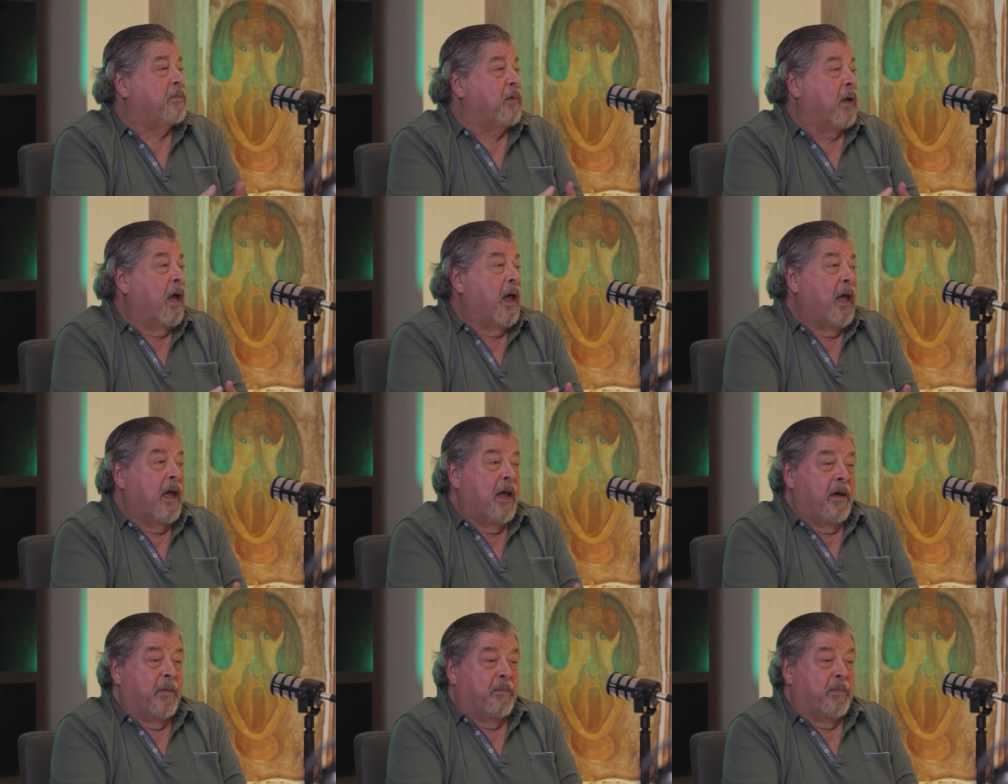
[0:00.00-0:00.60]

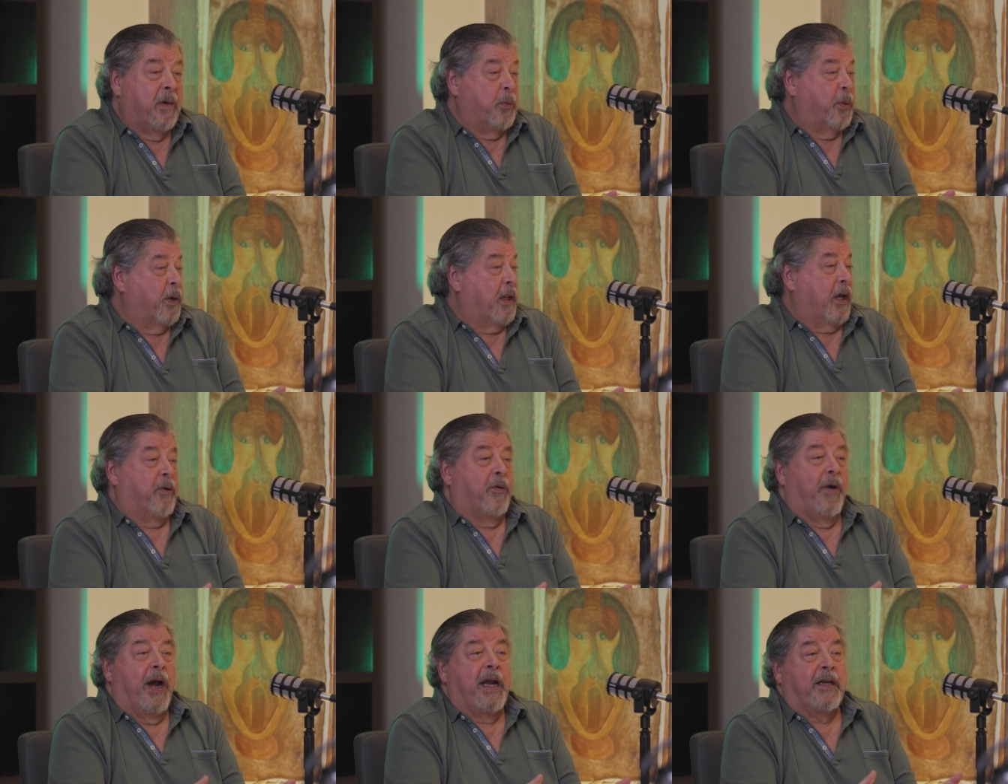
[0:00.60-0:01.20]
Mm-hmm. But with a
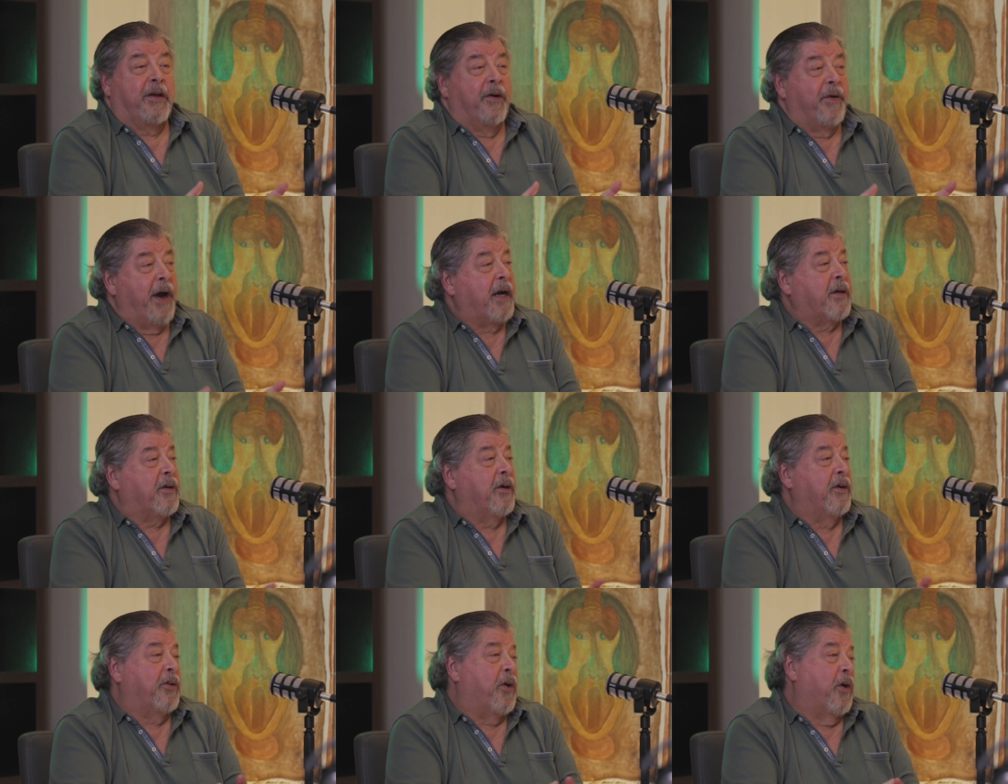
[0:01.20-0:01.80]
great
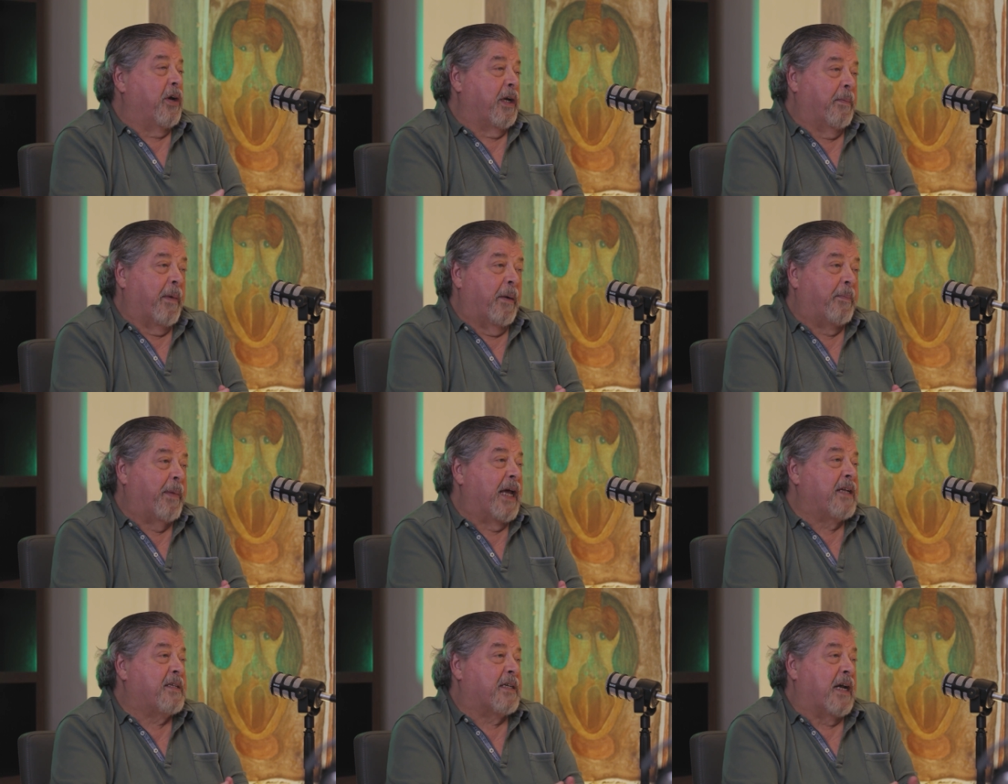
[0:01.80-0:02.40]
director, Tony
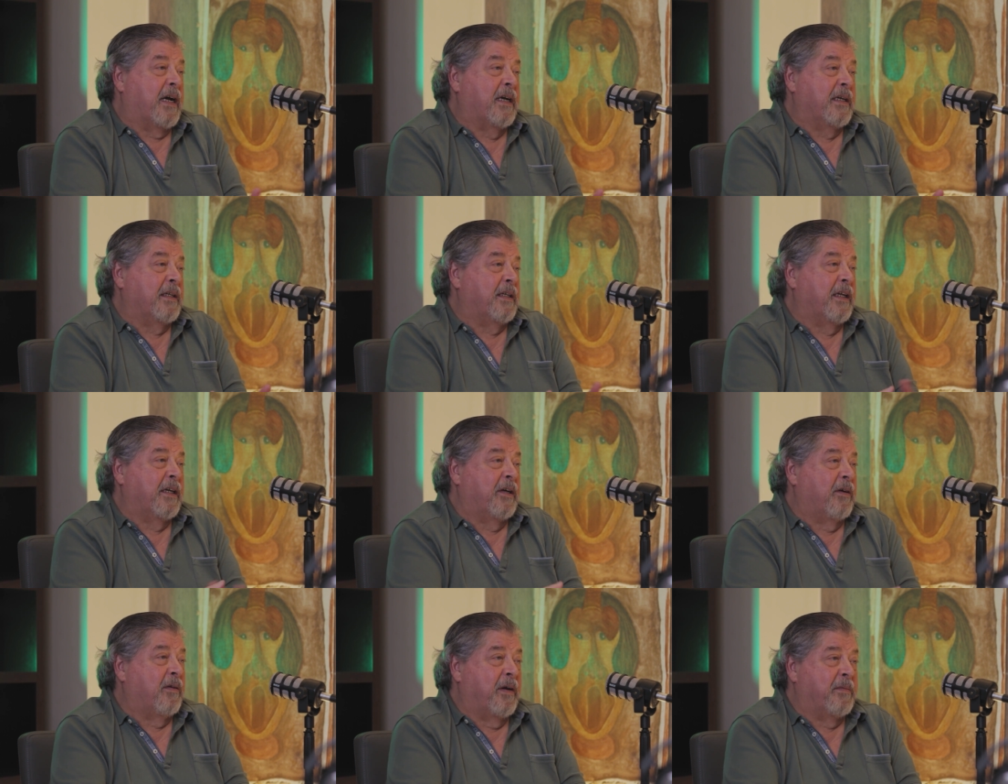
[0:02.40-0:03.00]
Mabesa, you
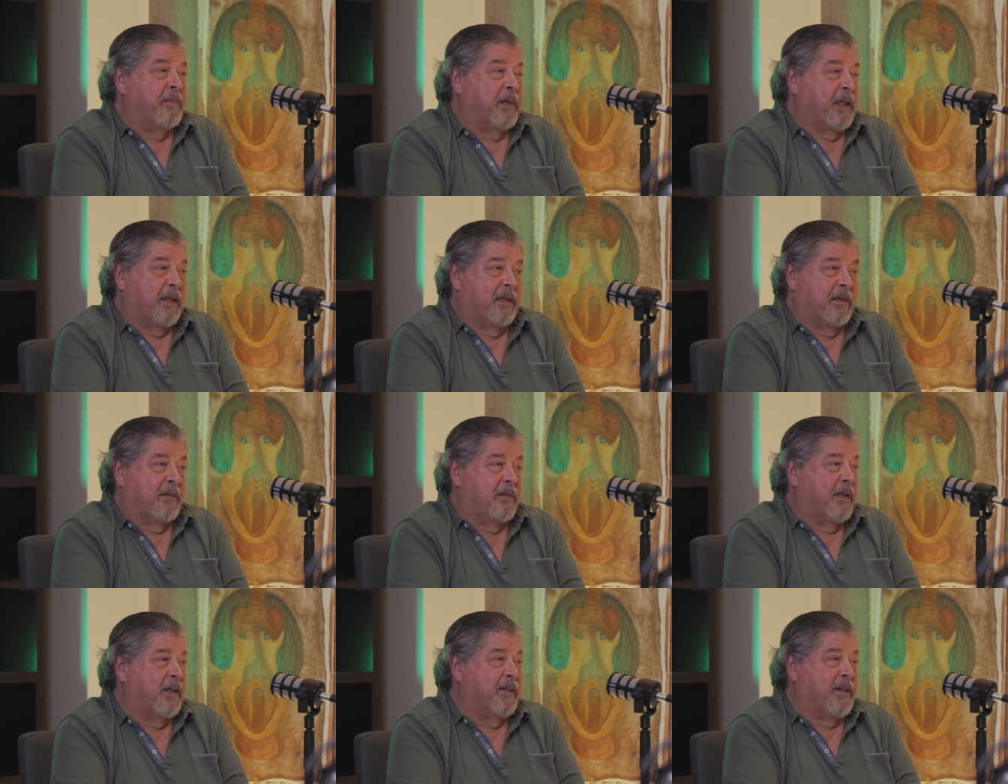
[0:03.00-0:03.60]
know, I mean,
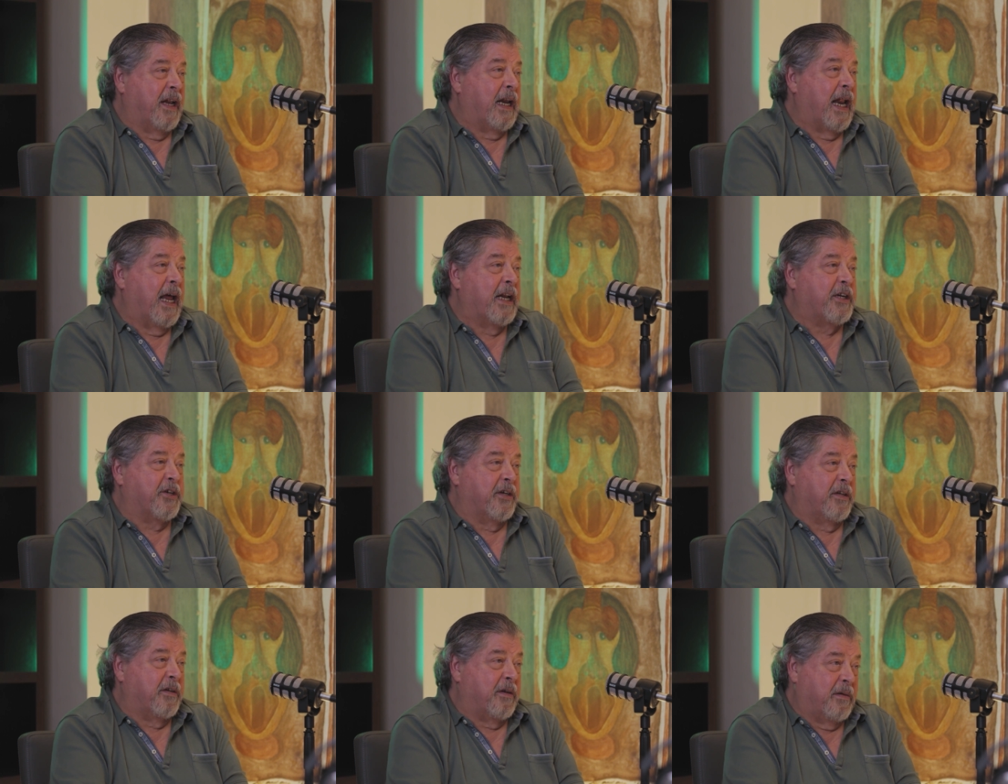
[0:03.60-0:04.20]
he's a
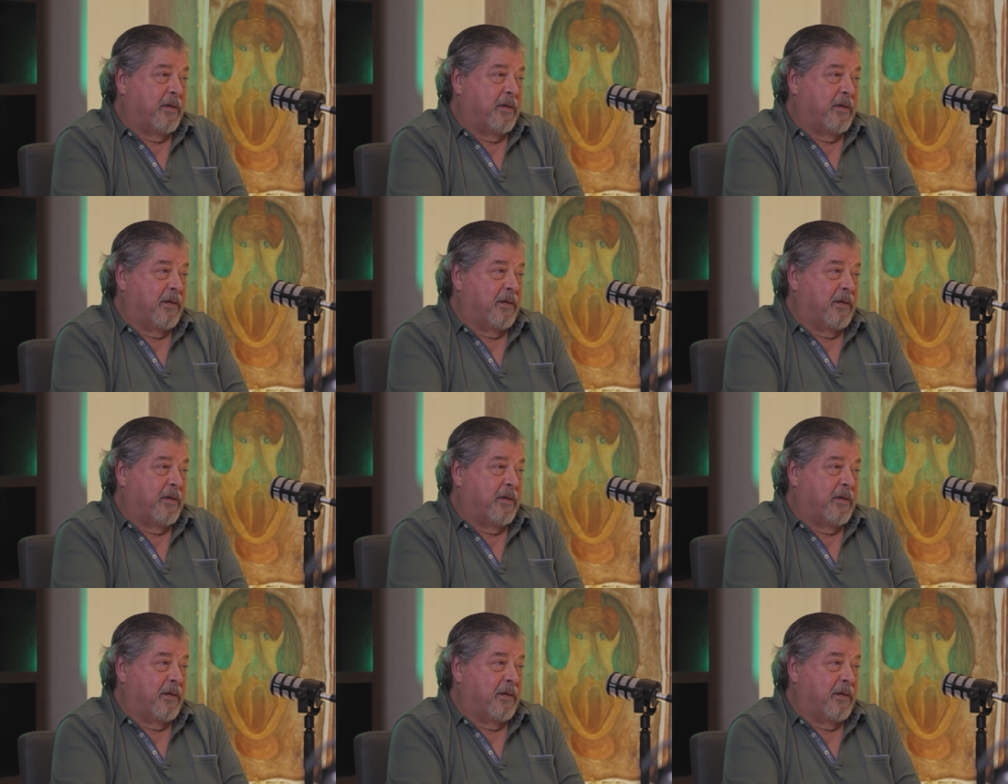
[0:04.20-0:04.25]
legend.